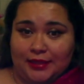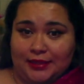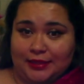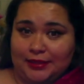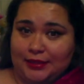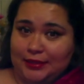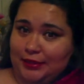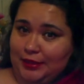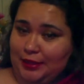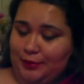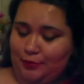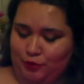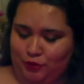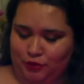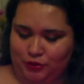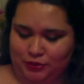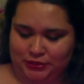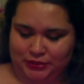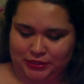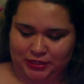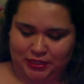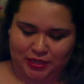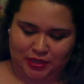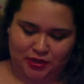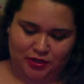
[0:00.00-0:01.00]
the label you
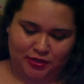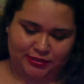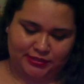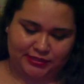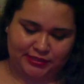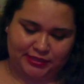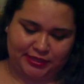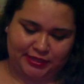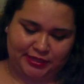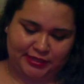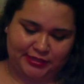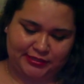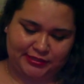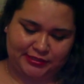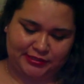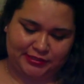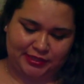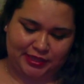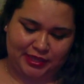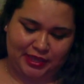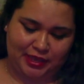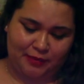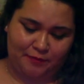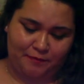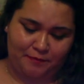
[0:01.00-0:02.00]
see here says
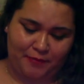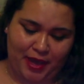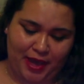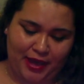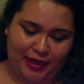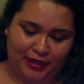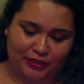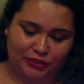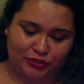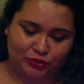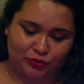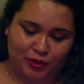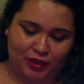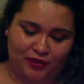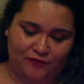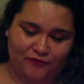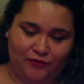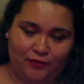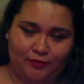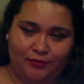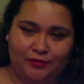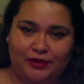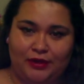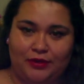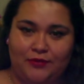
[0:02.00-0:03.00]
keep package away
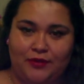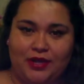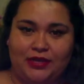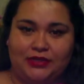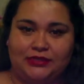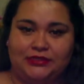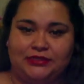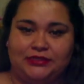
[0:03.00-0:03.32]
from direct